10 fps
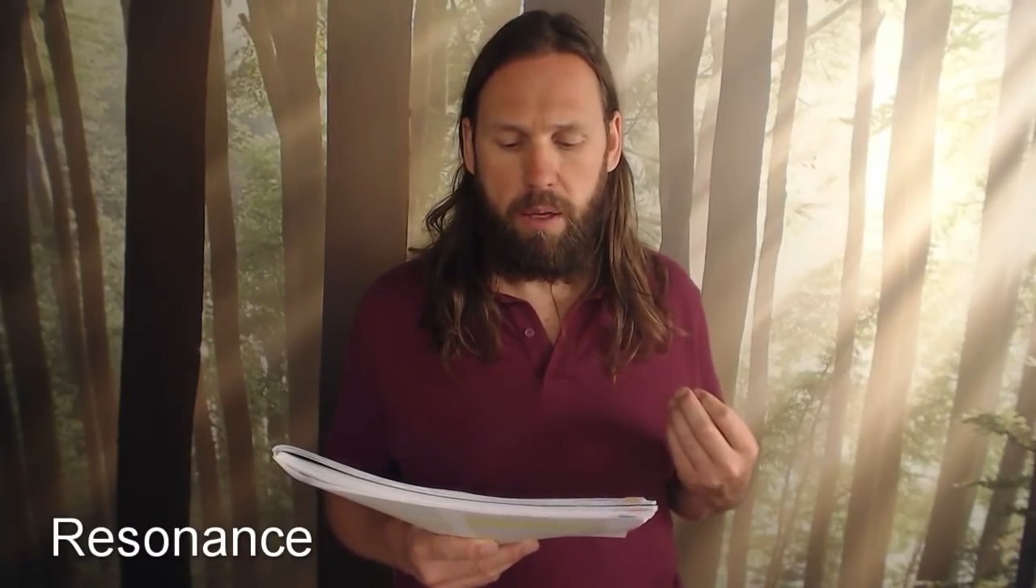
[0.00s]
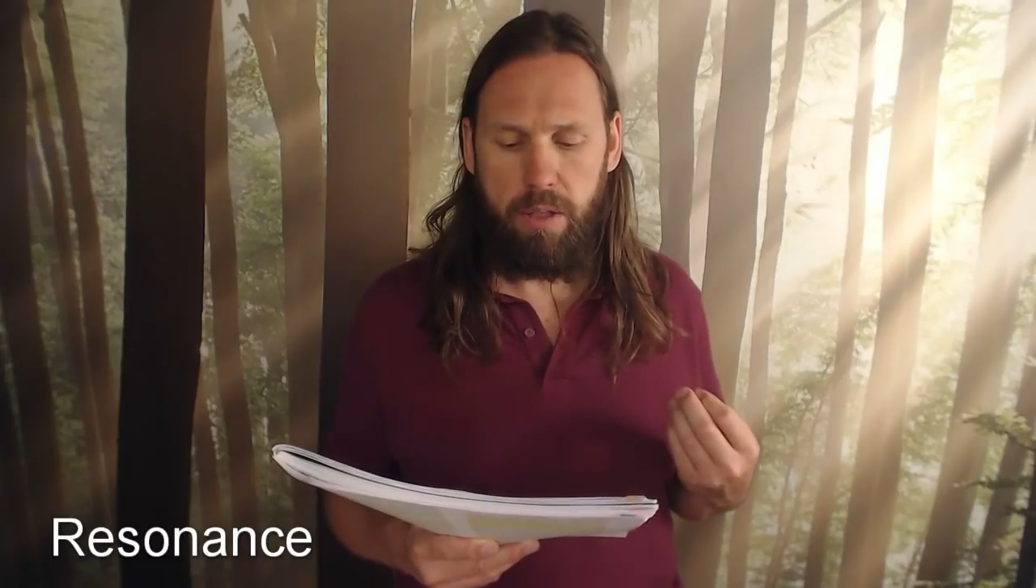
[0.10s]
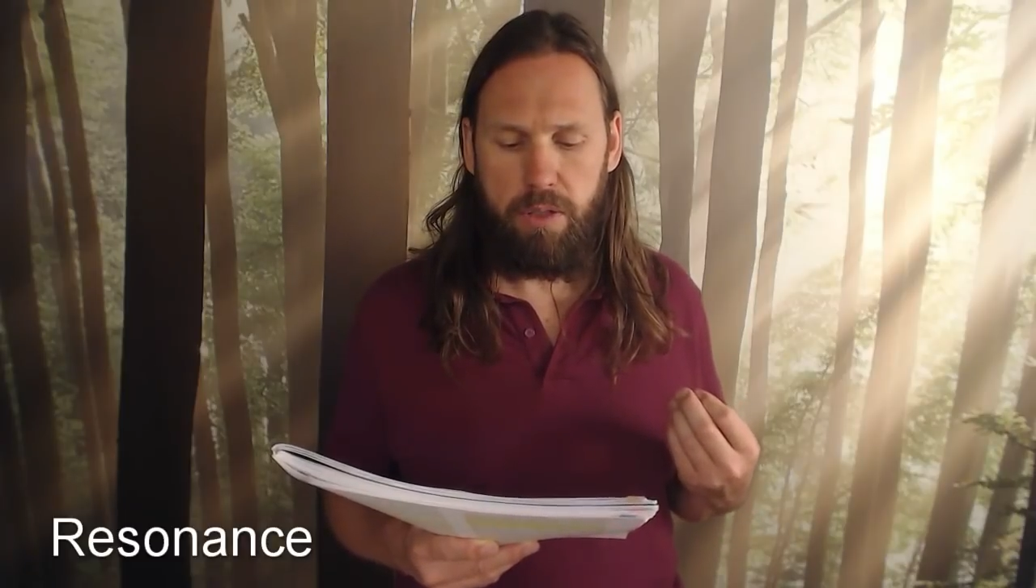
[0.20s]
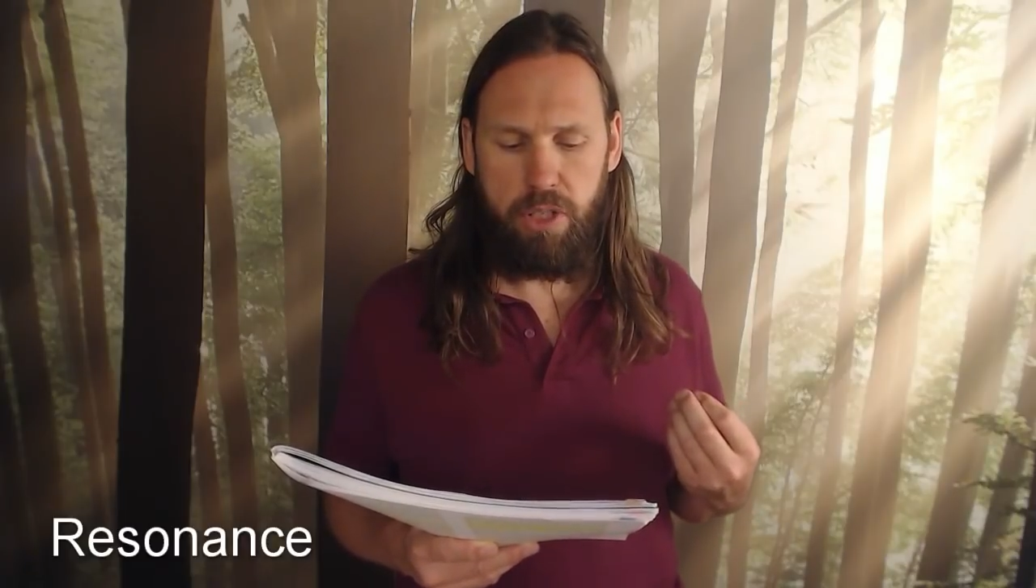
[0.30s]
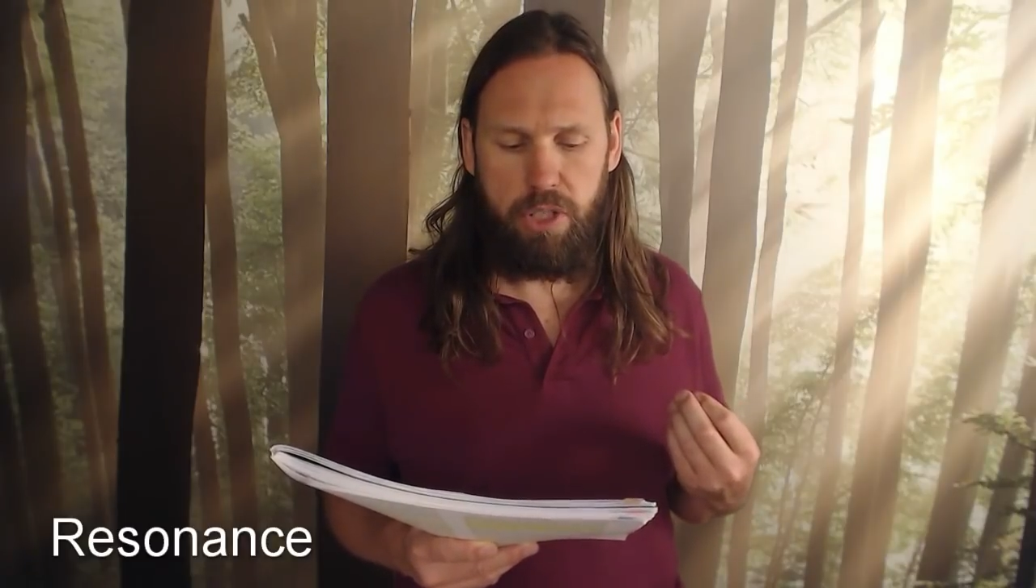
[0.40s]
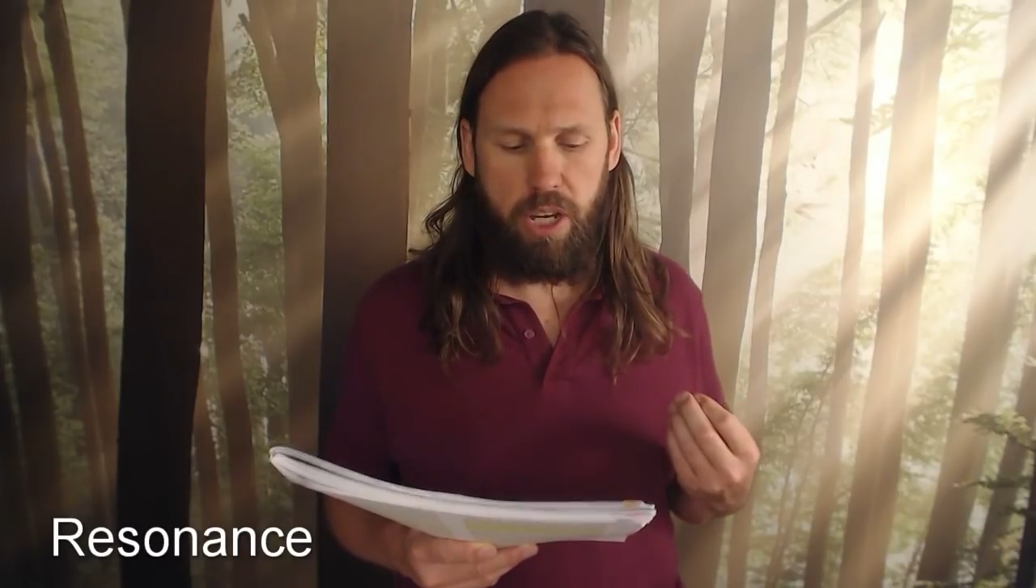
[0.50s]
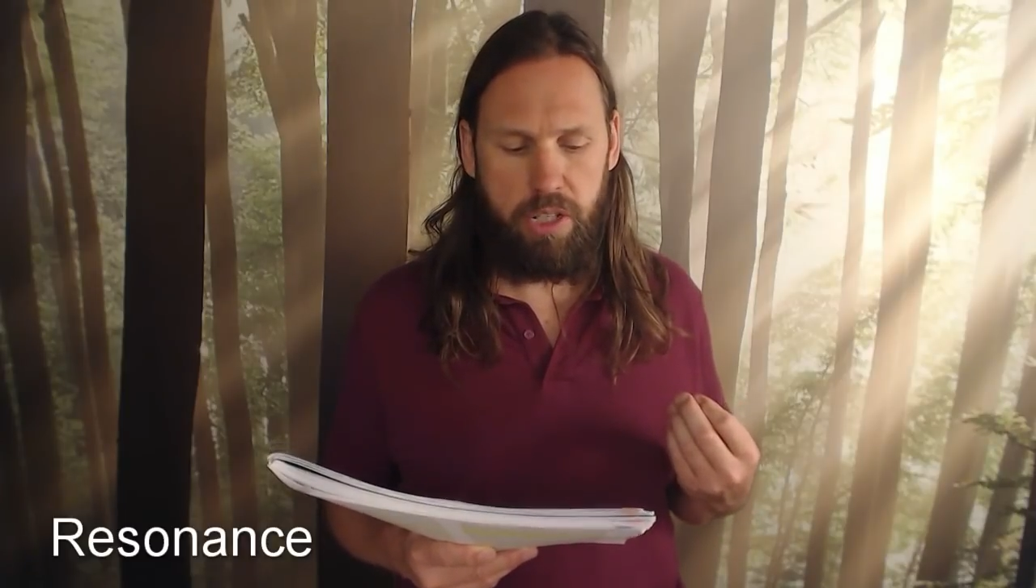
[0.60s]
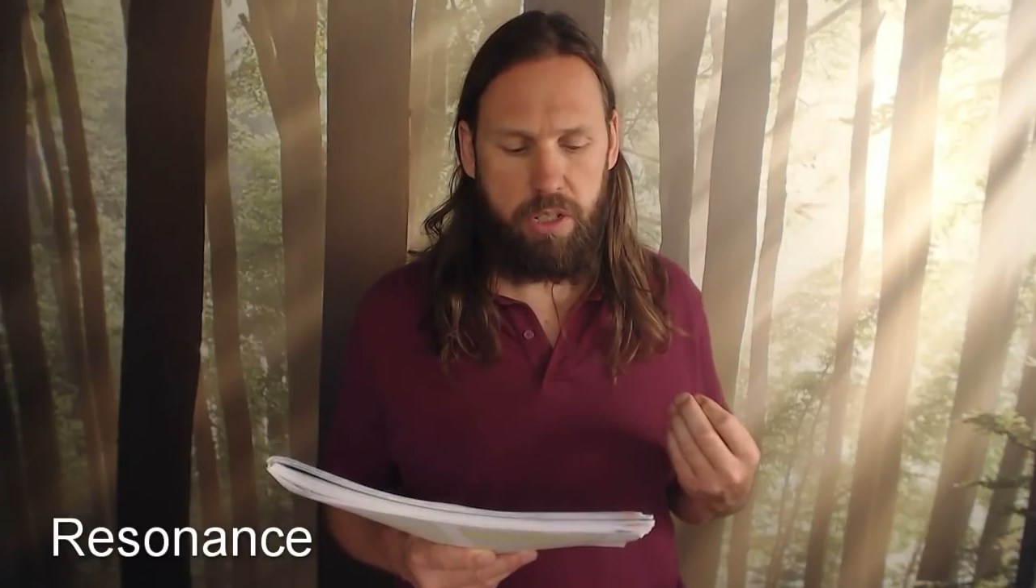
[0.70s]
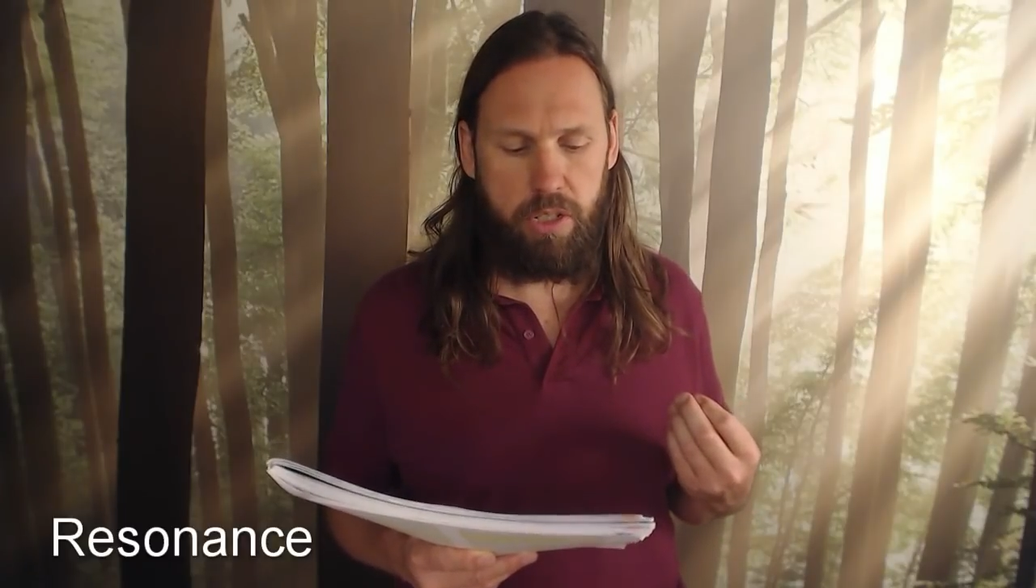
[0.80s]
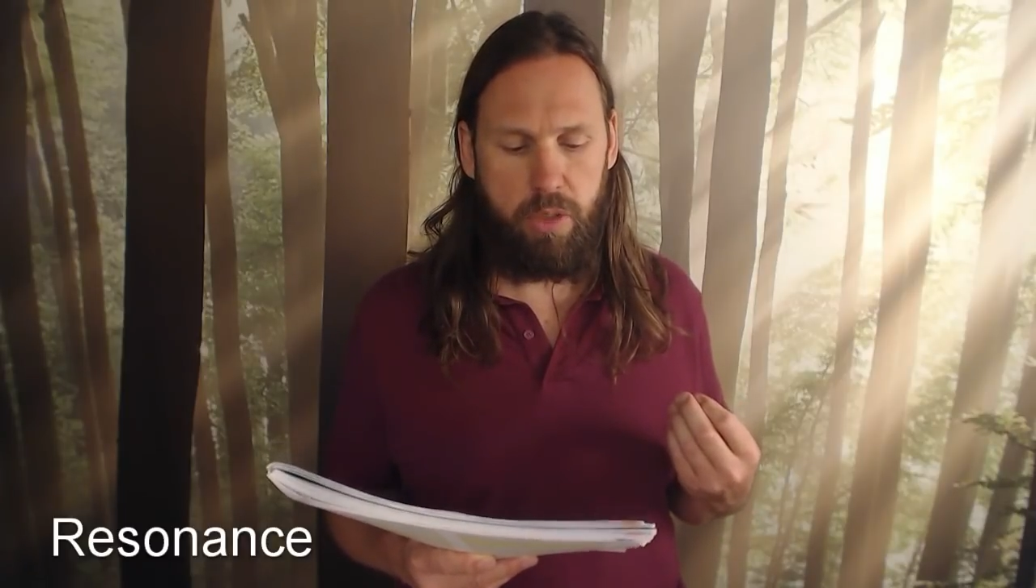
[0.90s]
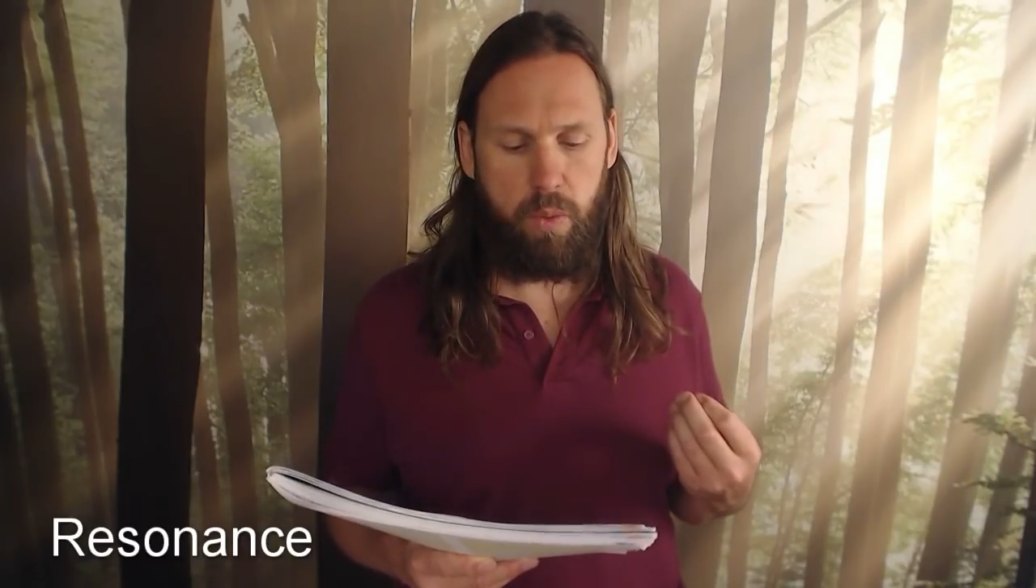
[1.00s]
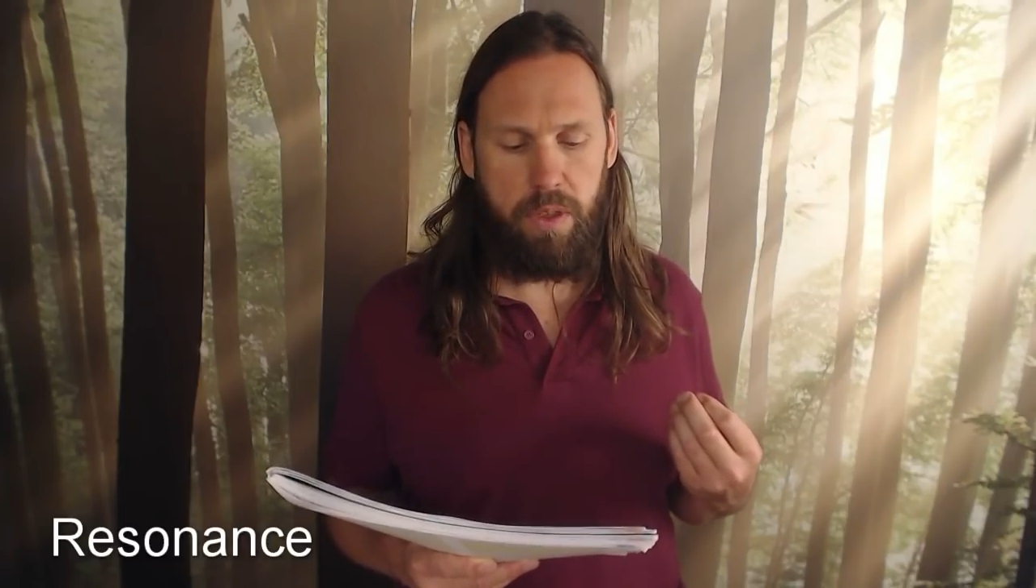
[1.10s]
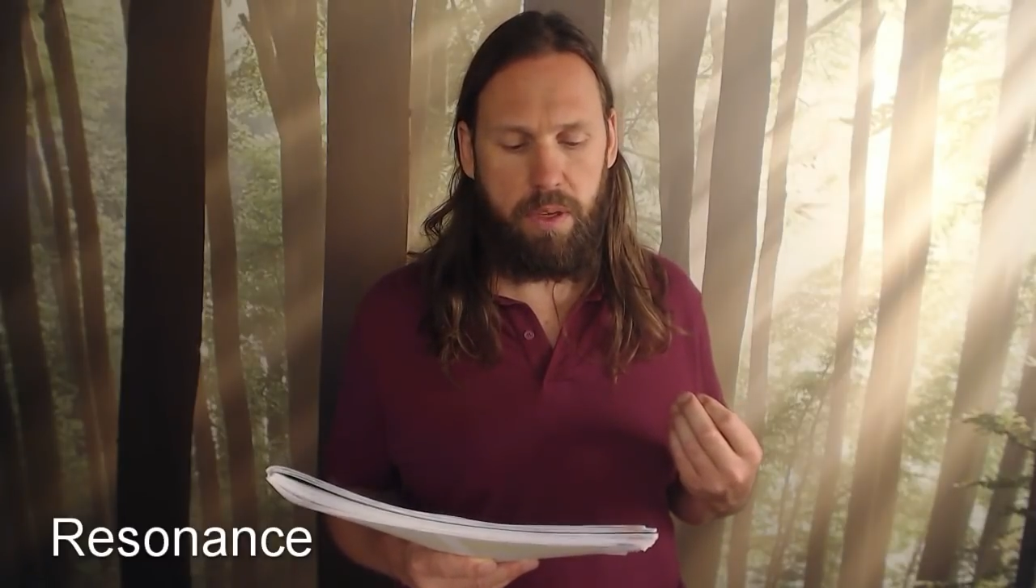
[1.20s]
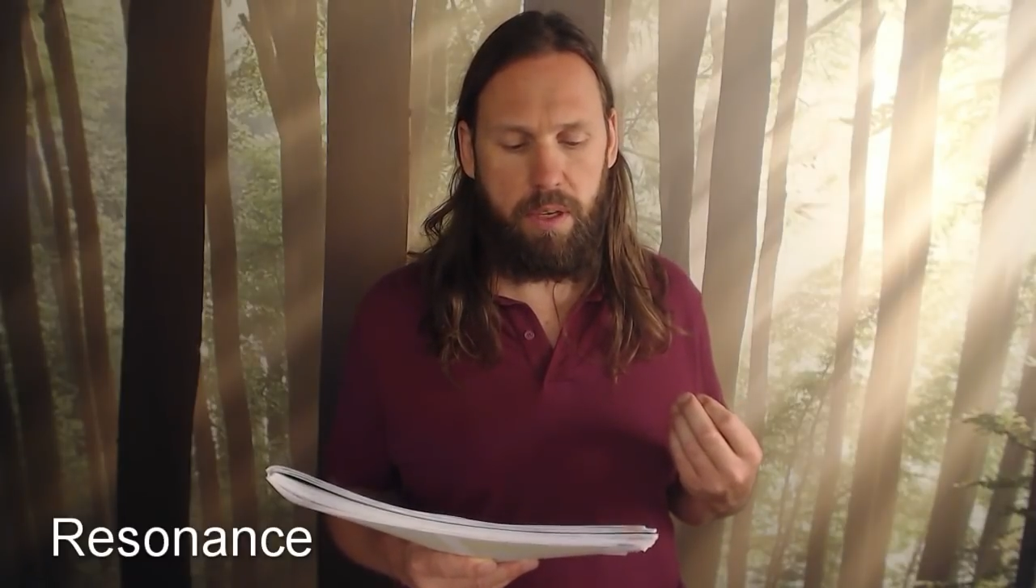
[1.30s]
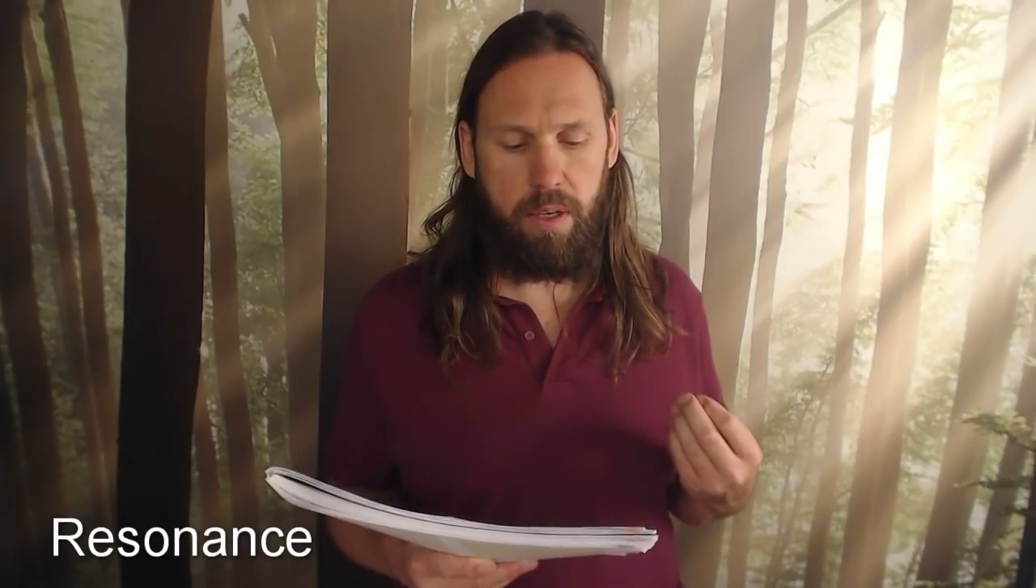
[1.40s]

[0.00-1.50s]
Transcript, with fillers: successions with